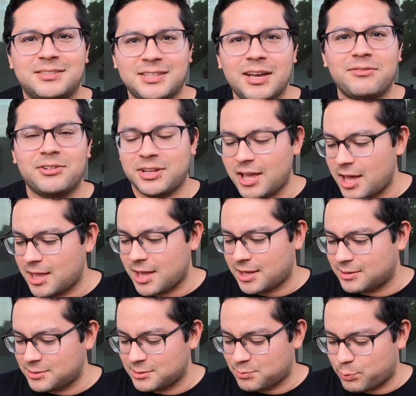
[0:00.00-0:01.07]
A 7. Yeah,
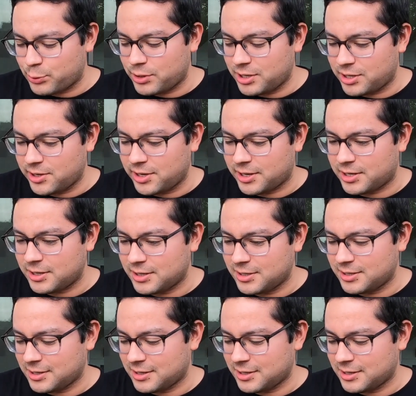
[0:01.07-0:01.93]
this is pretty good.